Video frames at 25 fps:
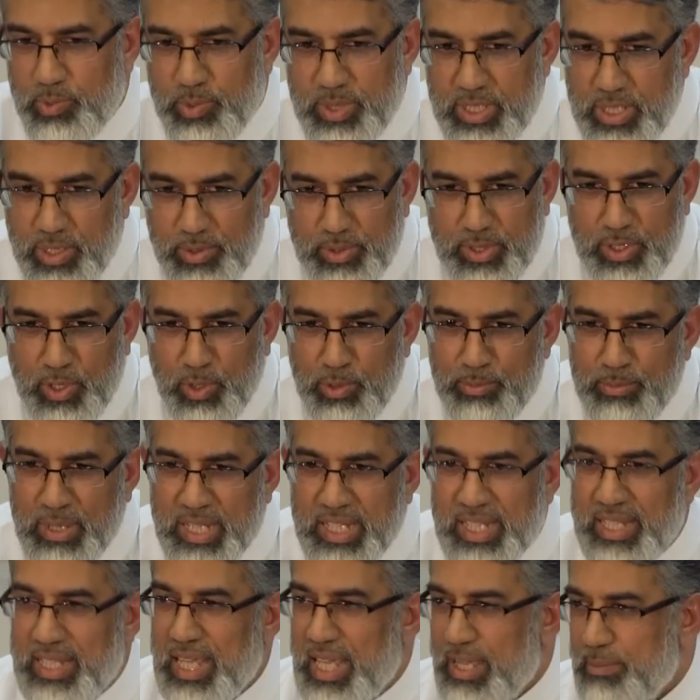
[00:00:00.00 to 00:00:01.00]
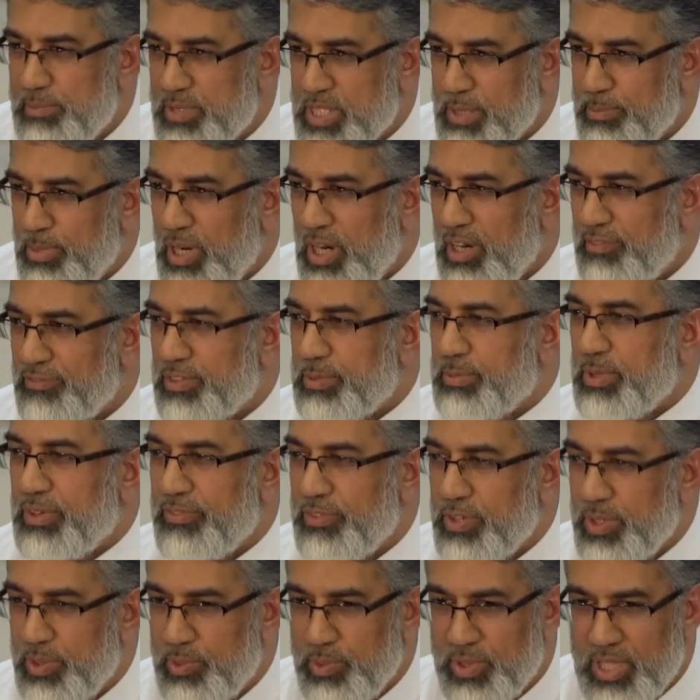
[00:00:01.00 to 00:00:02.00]
we don't know many names apart from a
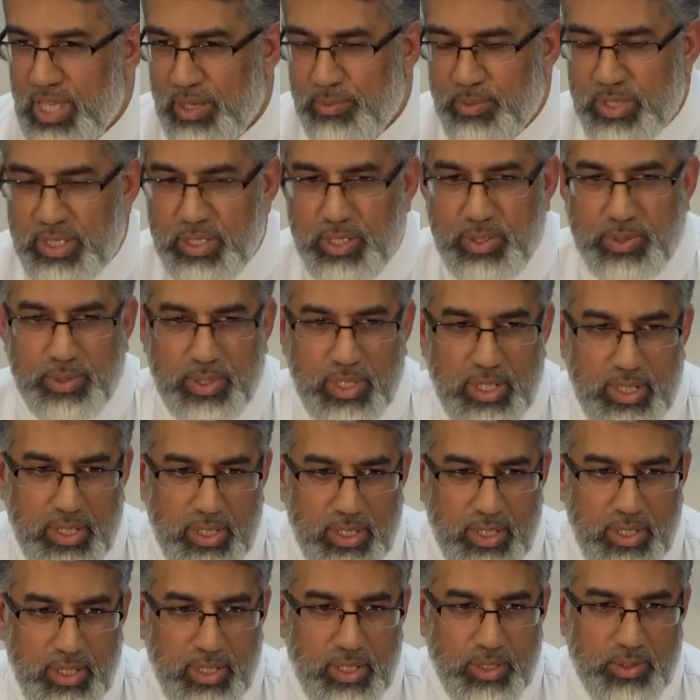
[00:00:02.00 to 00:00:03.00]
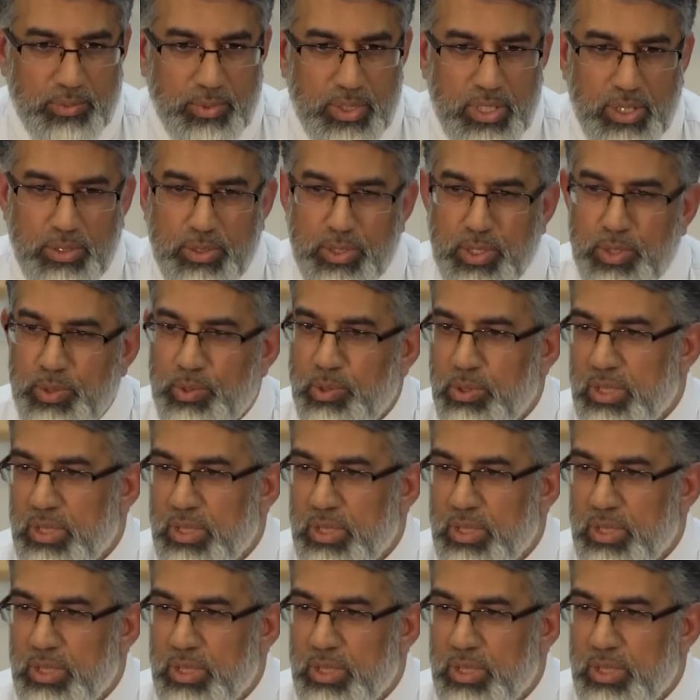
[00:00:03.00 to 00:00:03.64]
few that we know. We don't know